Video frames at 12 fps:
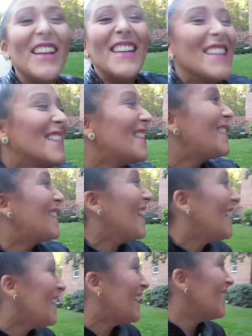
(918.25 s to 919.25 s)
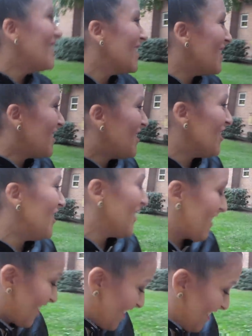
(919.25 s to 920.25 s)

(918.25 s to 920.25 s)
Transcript: but he doesn't say anything. You're such a jerk.